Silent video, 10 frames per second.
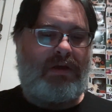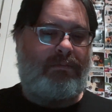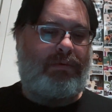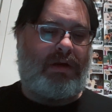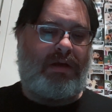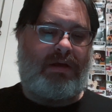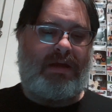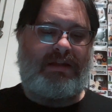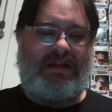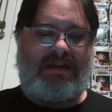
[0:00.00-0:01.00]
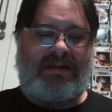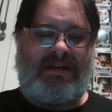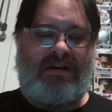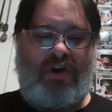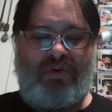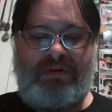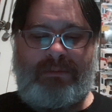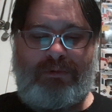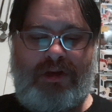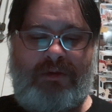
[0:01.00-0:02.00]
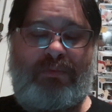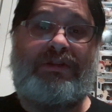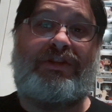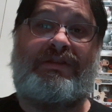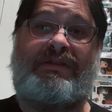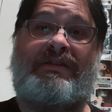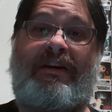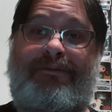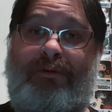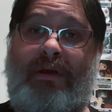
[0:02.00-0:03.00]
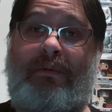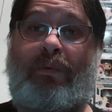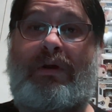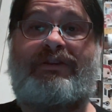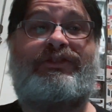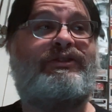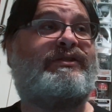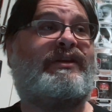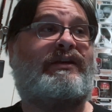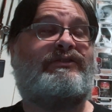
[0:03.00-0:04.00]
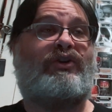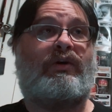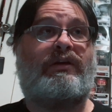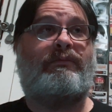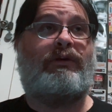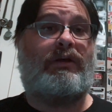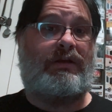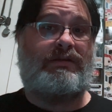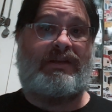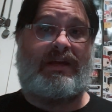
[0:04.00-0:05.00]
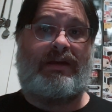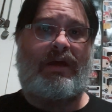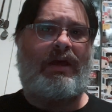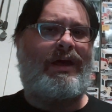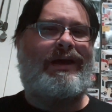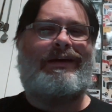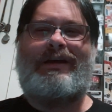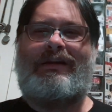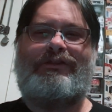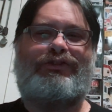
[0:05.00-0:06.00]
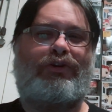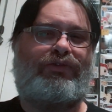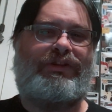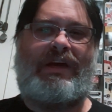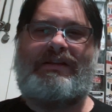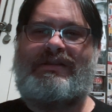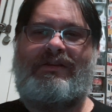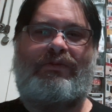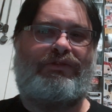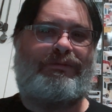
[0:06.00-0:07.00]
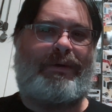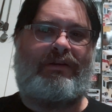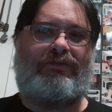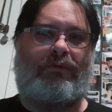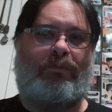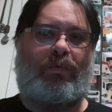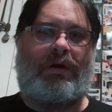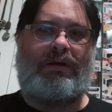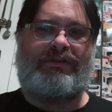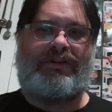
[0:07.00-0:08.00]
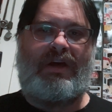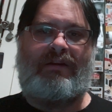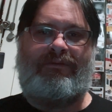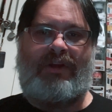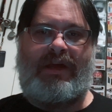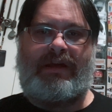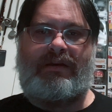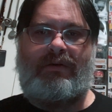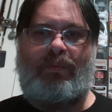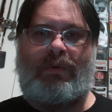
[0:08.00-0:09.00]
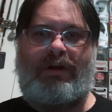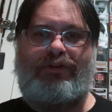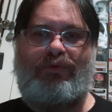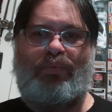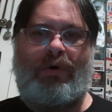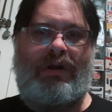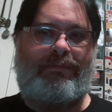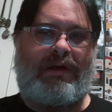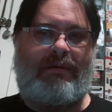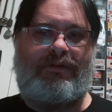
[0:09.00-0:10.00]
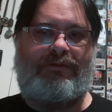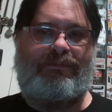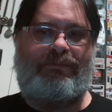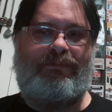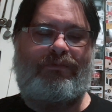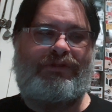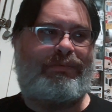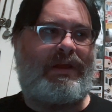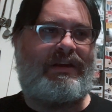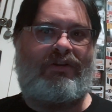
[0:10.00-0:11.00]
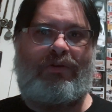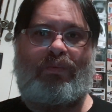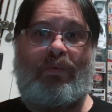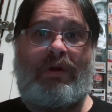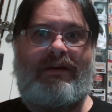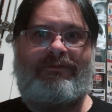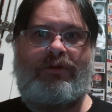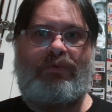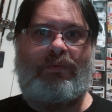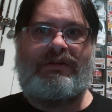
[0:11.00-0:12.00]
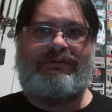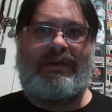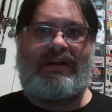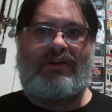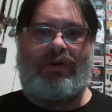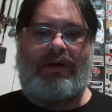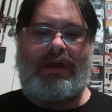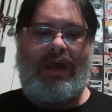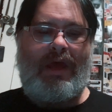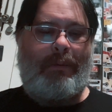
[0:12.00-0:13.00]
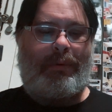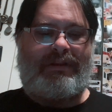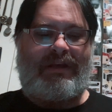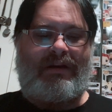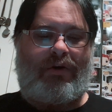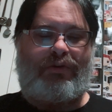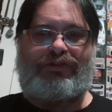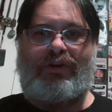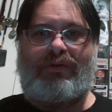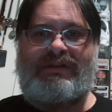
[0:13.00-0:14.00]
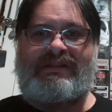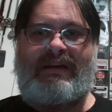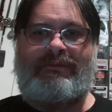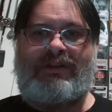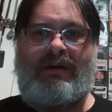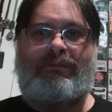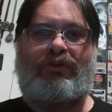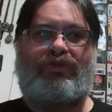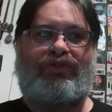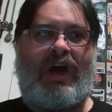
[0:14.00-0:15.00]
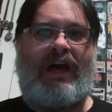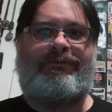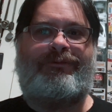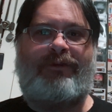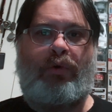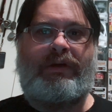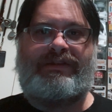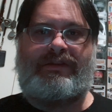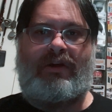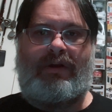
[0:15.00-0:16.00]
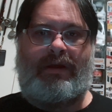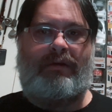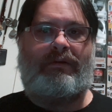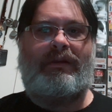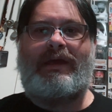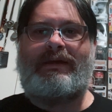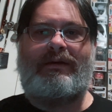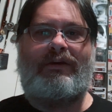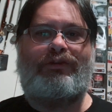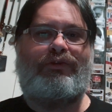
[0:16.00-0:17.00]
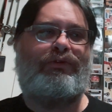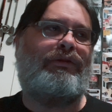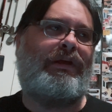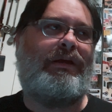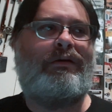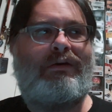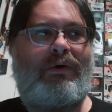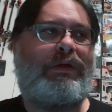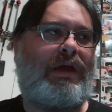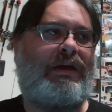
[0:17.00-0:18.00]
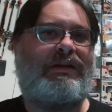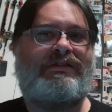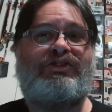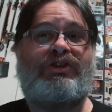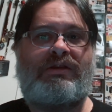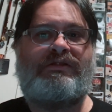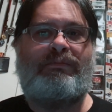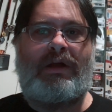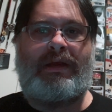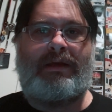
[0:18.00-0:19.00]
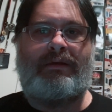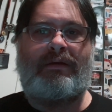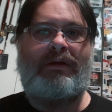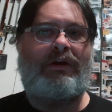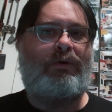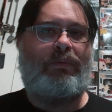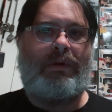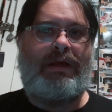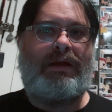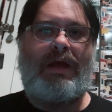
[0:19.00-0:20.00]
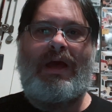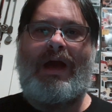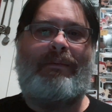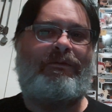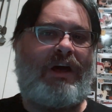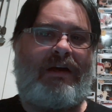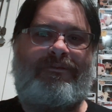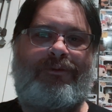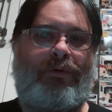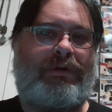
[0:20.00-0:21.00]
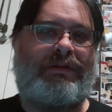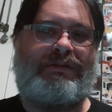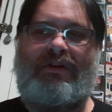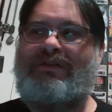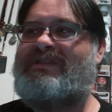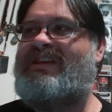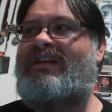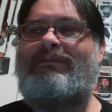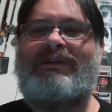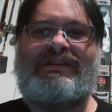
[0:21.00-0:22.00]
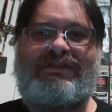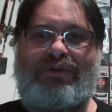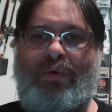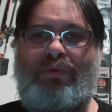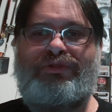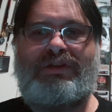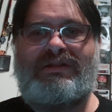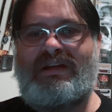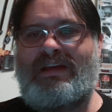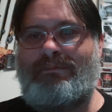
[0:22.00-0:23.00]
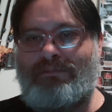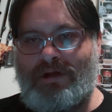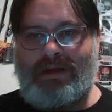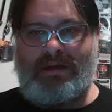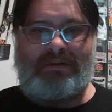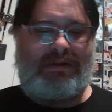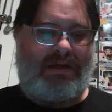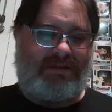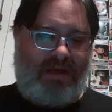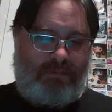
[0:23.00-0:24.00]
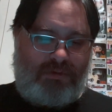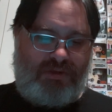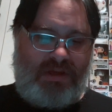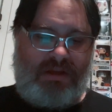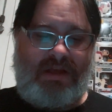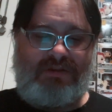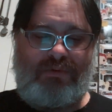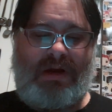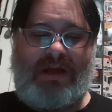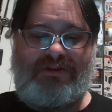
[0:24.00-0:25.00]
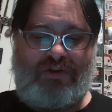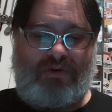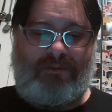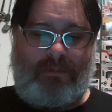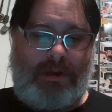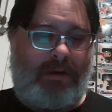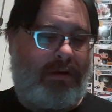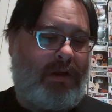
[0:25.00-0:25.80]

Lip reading: But, and then they did Only Money, which is different, where it's just like talking about, it's like kind of 2 sides of their own spectrum, where it's kind of like where you want to be able to spend it on whatever you want to spend it on, but then also at the same time, you're not focused on it. Like, you're like, oh yeah, it's just money, right? I'm not focused on selling my soul just to get money, that type of shit. That's what I took from it.